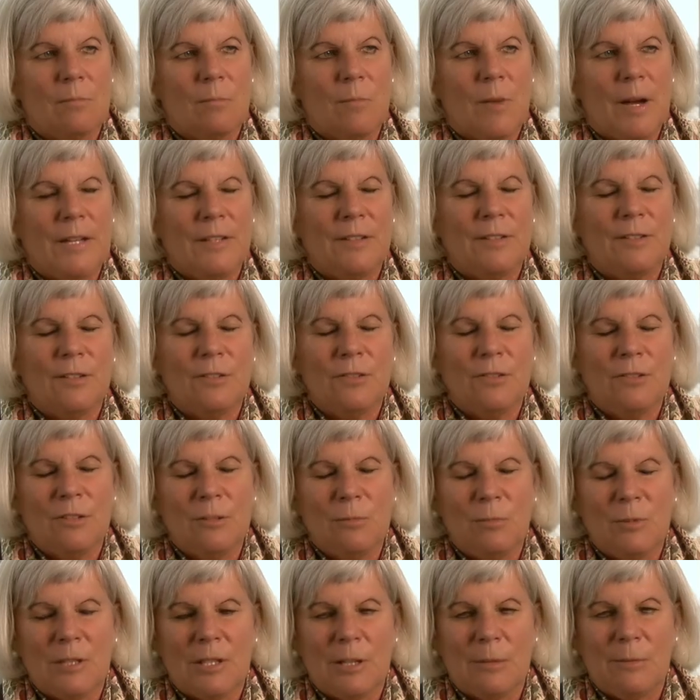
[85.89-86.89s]
My decision to
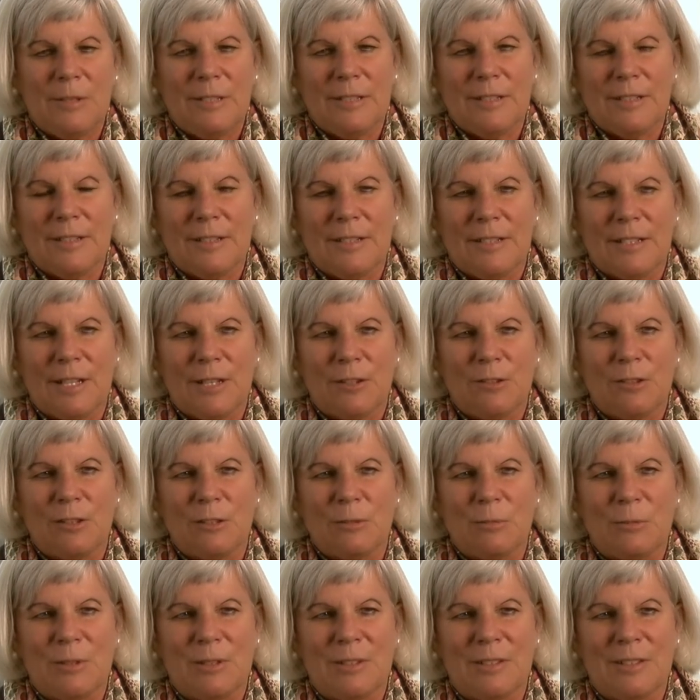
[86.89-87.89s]
become LinkedIn
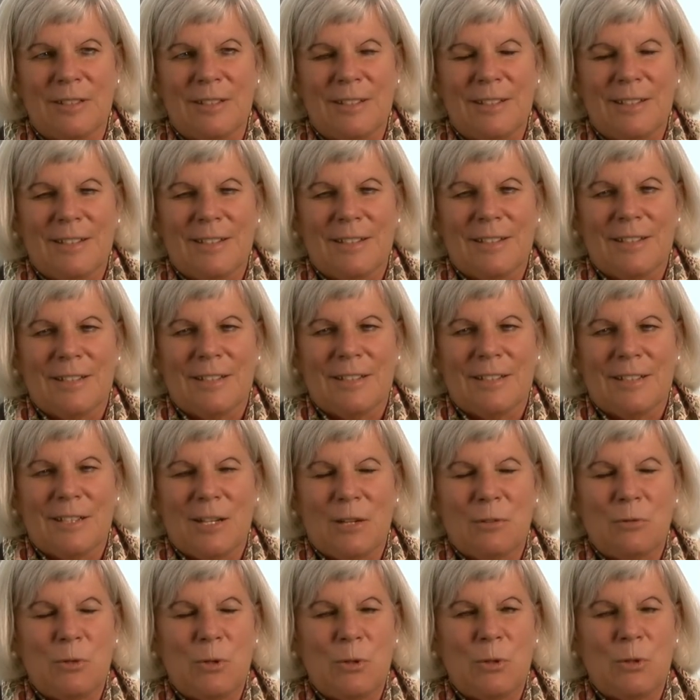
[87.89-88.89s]
customer
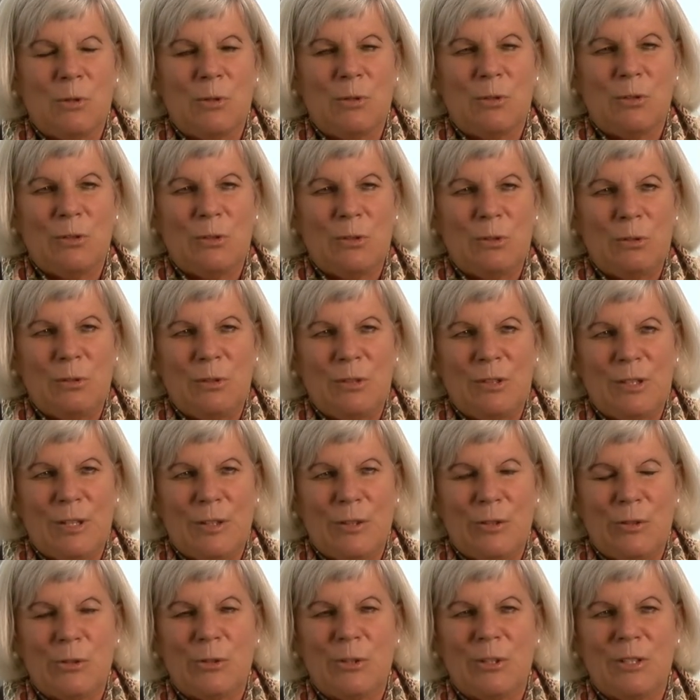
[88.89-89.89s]
arose as soon as I
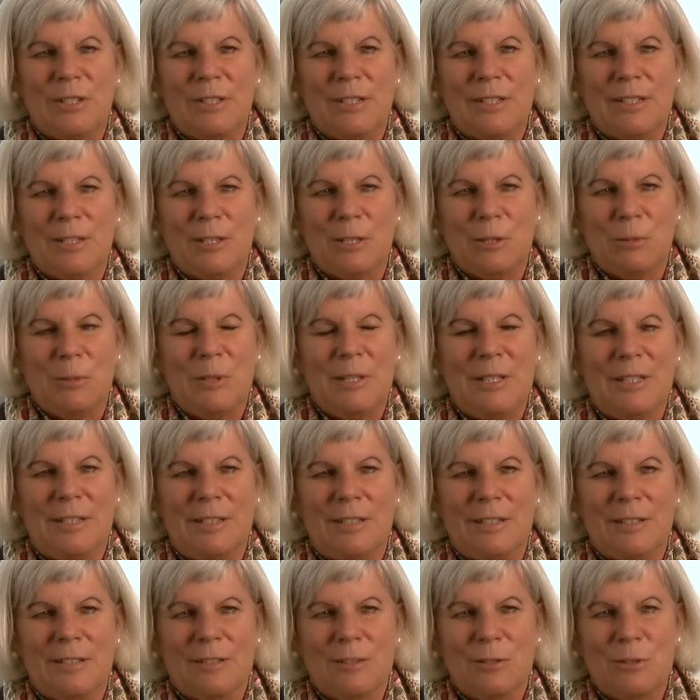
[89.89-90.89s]
joined
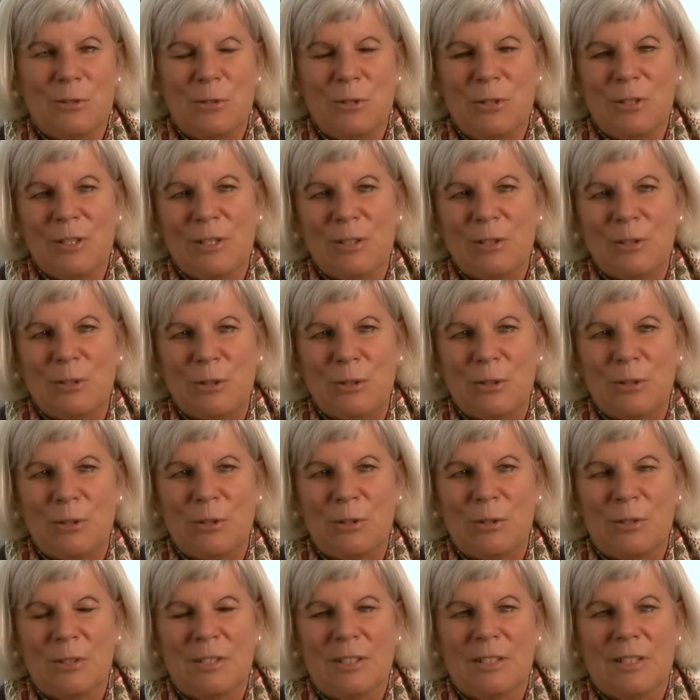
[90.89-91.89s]
ADB two years
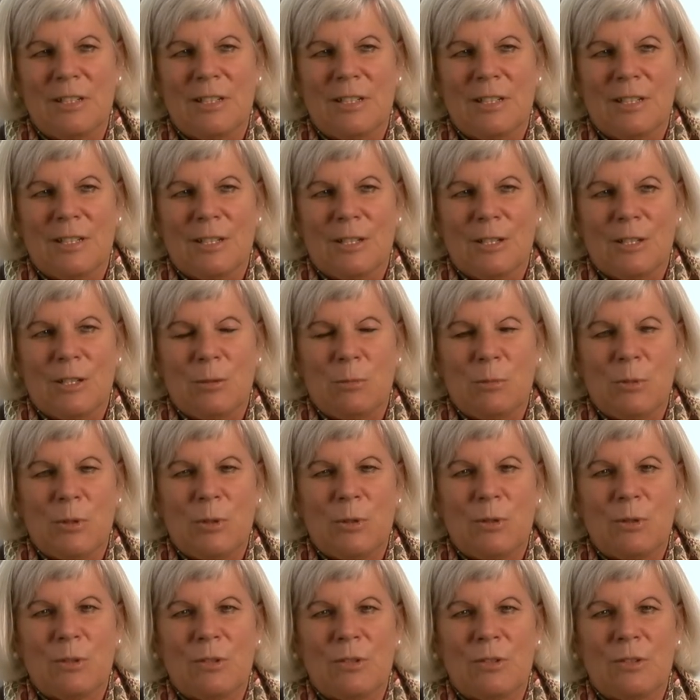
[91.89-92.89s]
ago
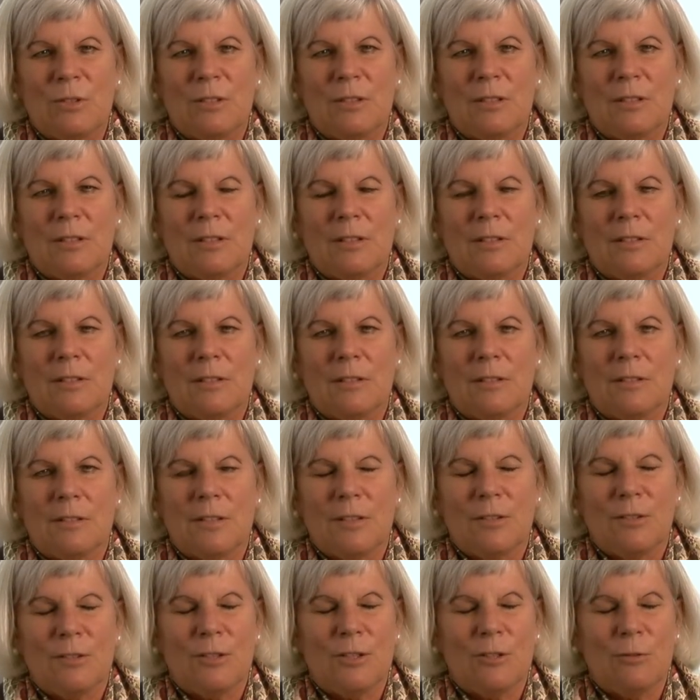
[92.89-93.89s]
because
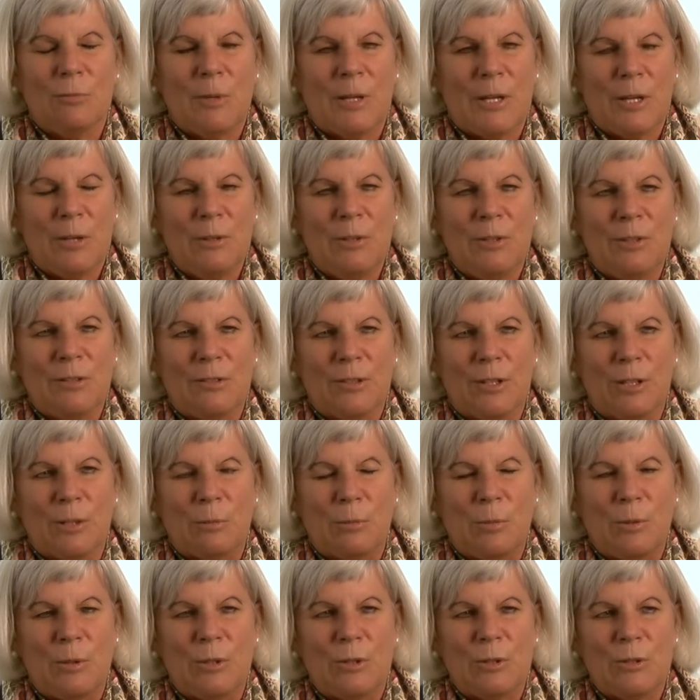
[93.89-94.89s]
just to give my own
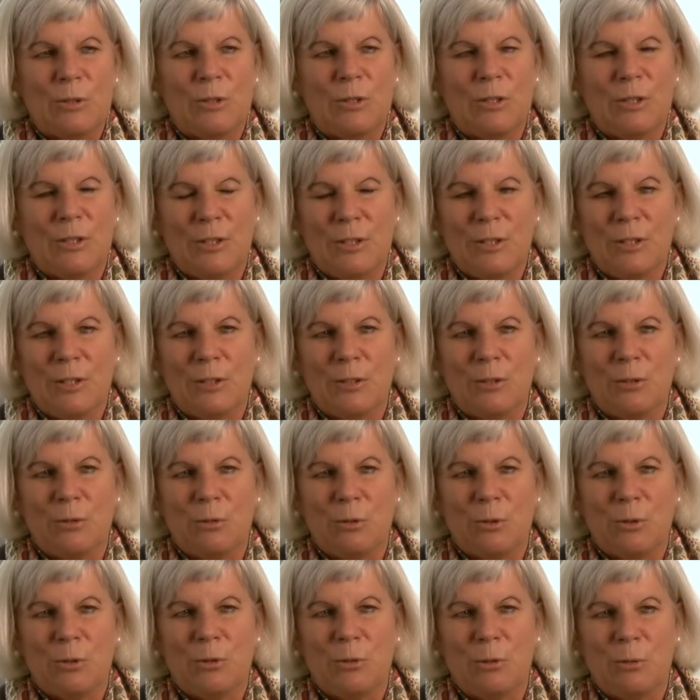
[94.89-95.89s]
example, it took a year to
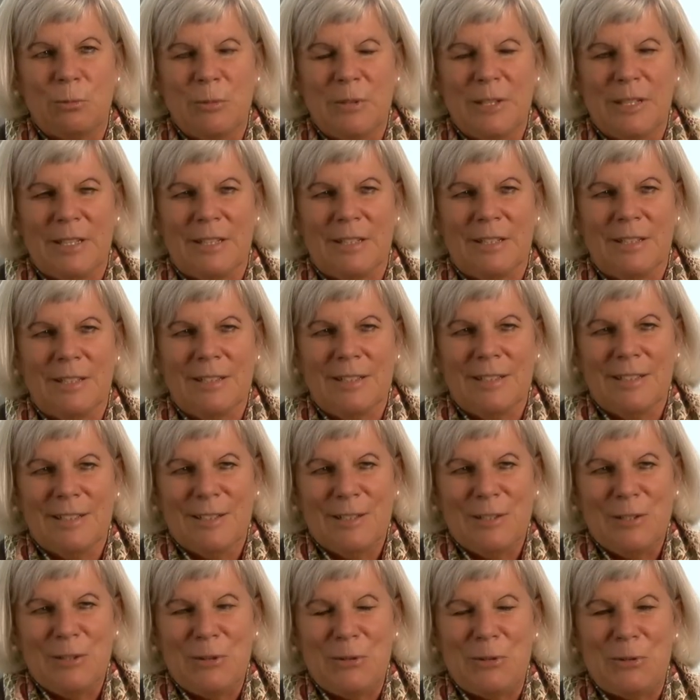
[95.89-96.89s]
recruit me
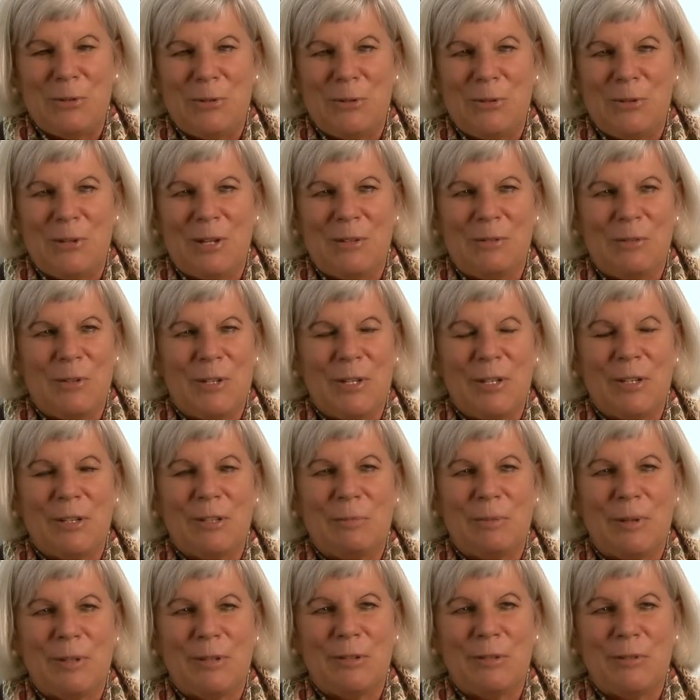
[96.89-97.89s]
through a very
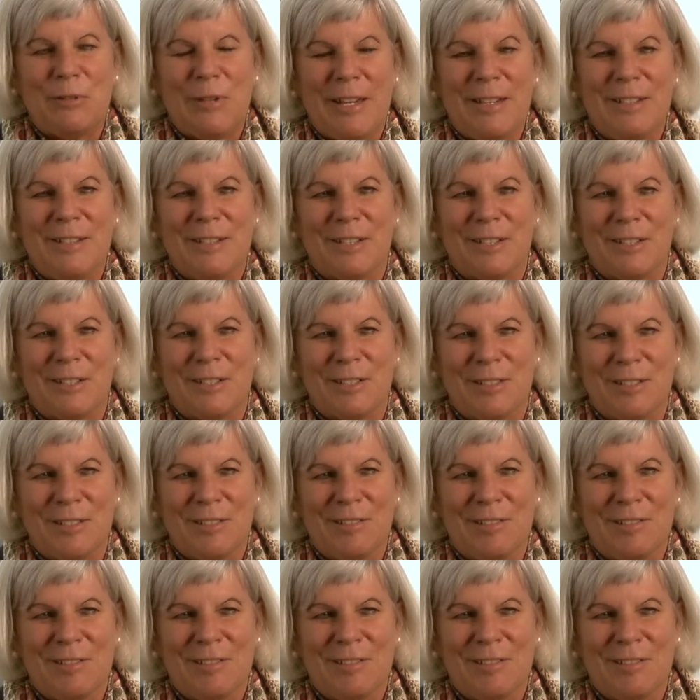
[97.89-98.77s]
expensive headhunter.